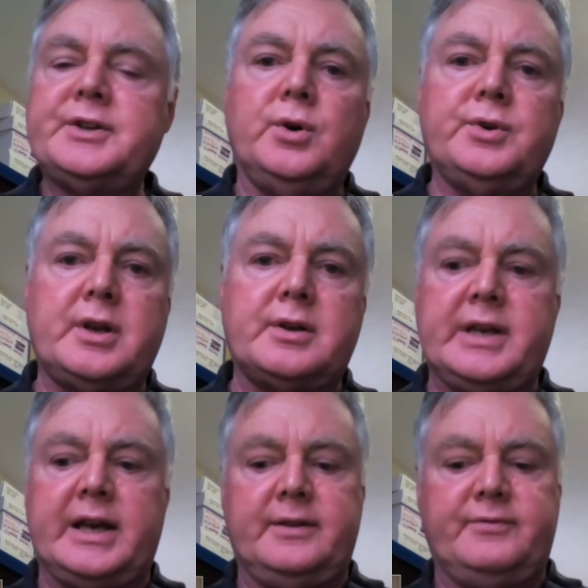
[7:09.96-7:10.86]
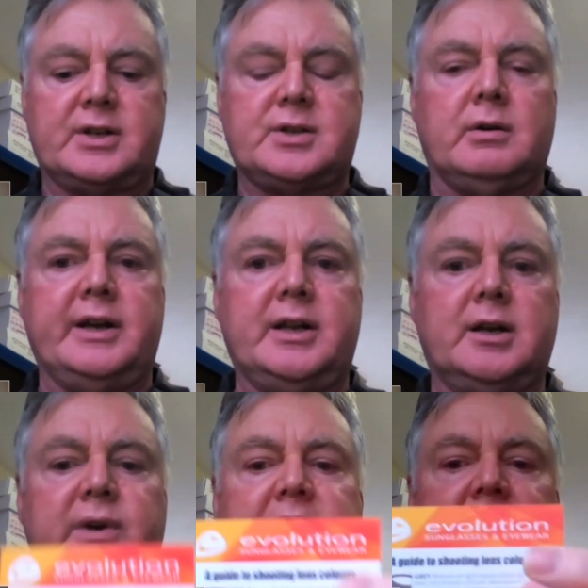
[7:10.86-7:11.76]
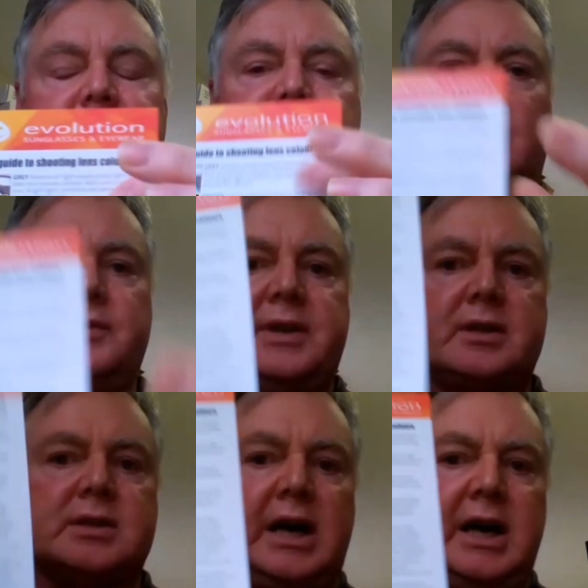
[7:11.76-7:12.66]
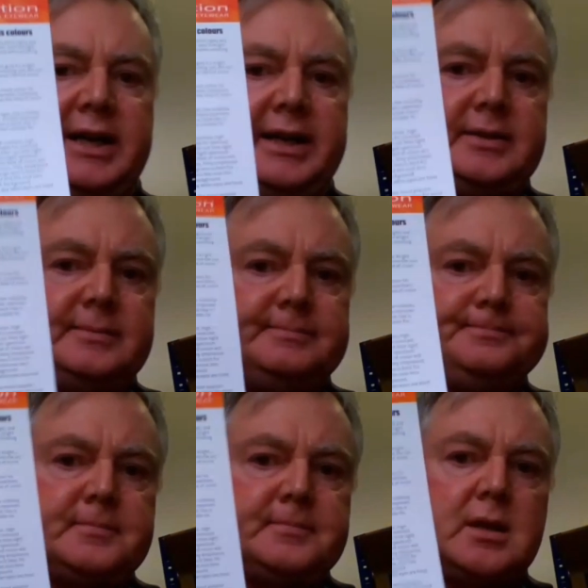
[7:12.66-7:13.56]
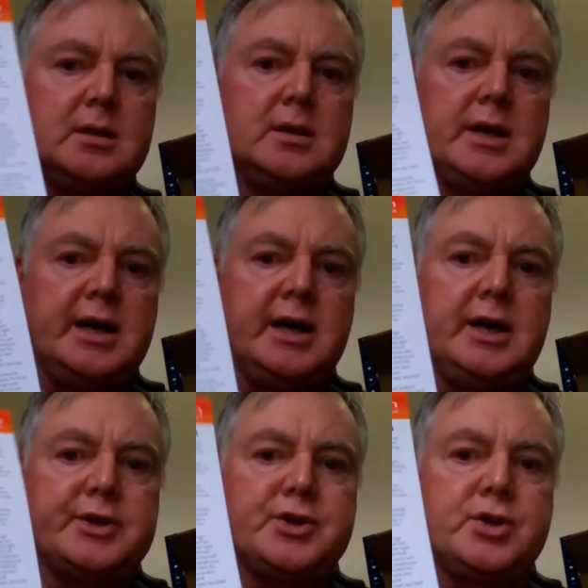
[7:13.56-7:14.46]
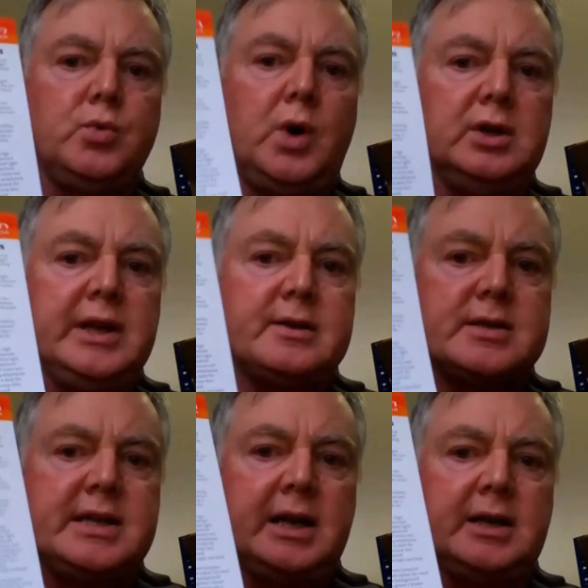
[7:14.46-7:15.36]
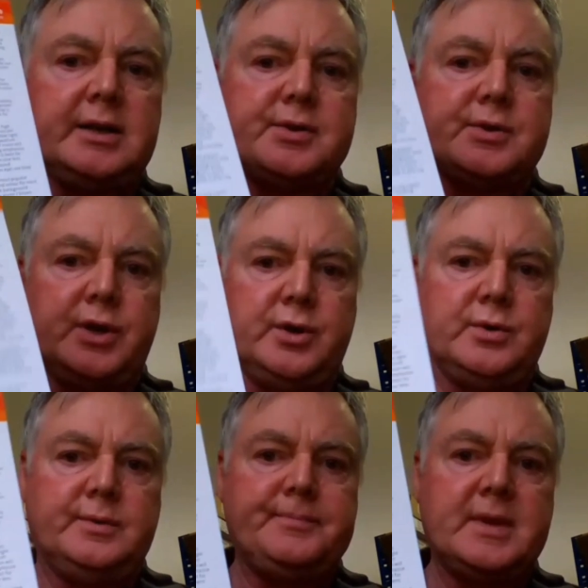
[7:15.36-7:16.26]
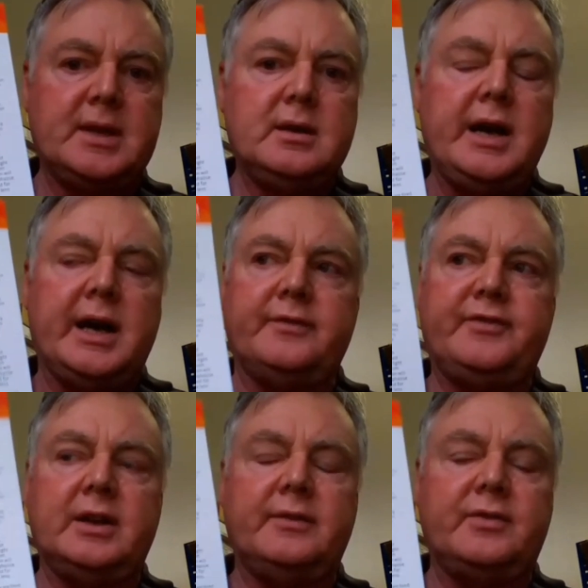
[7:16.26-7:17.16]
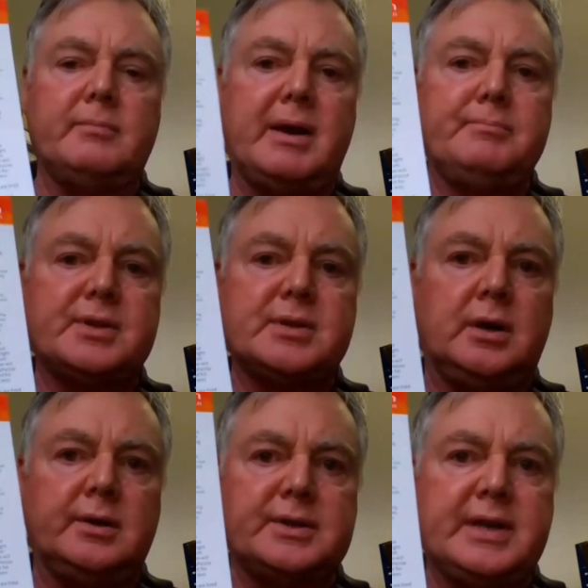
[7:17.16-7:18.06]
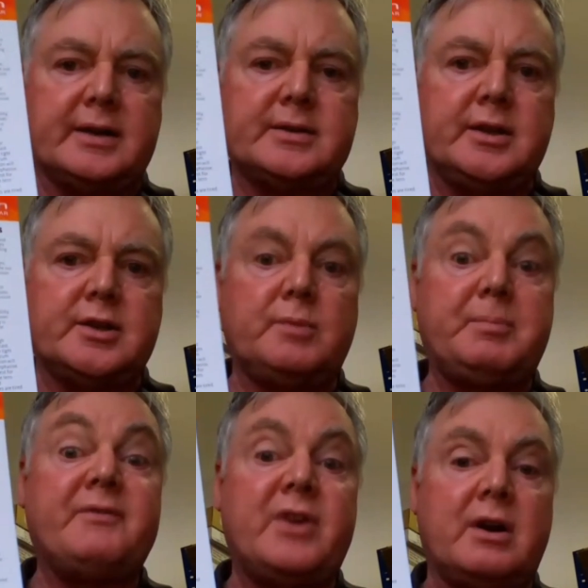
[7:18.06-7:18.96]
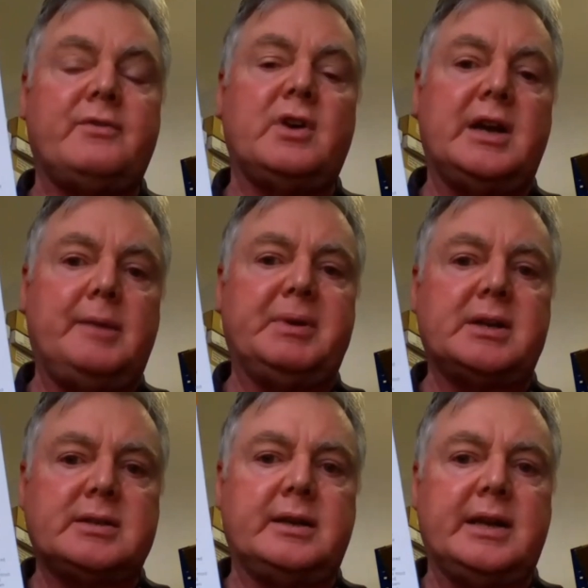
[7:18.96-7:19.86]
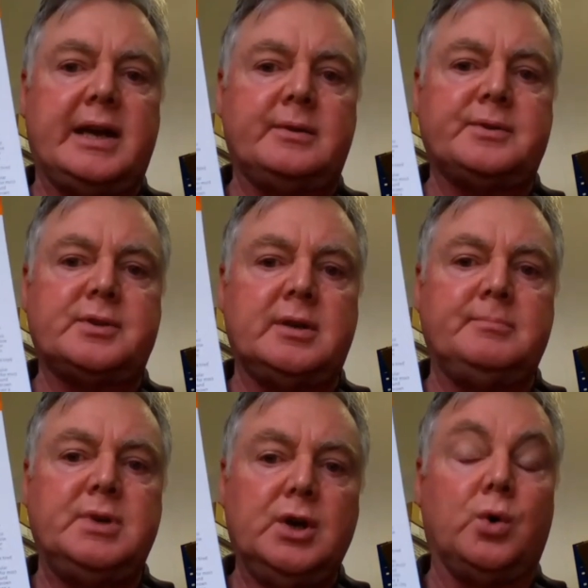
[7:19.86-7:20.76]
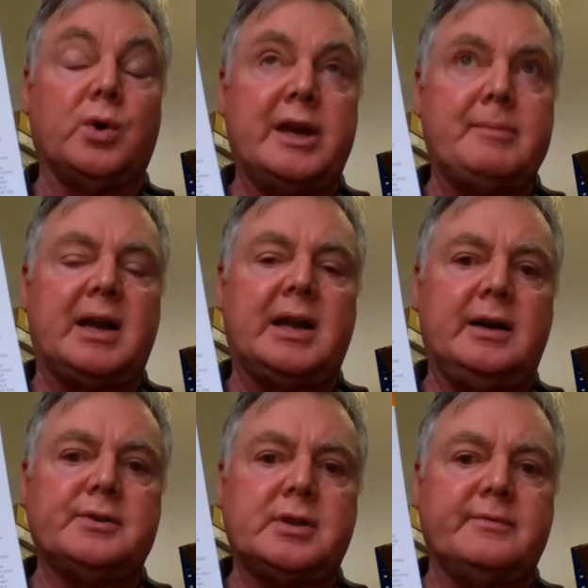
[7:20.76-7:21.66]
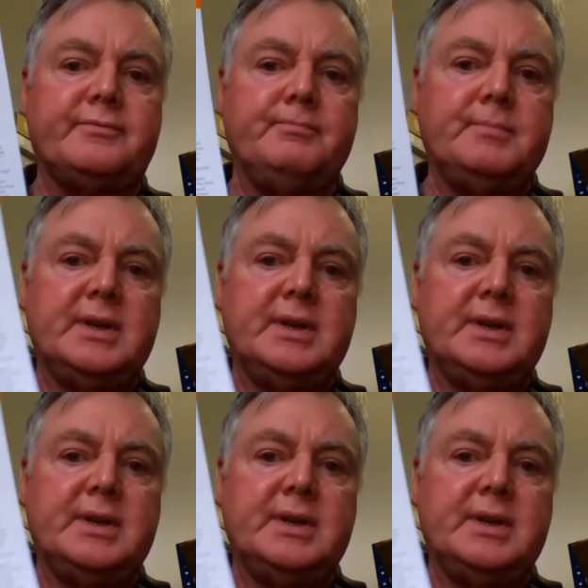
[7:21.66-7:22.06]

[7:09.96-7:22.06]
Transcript: Can I also say, Victoria, that we have got this guide to what lens colours do. And if any of your members contact us, we'd be very, very happy to send it out to them or email it out to them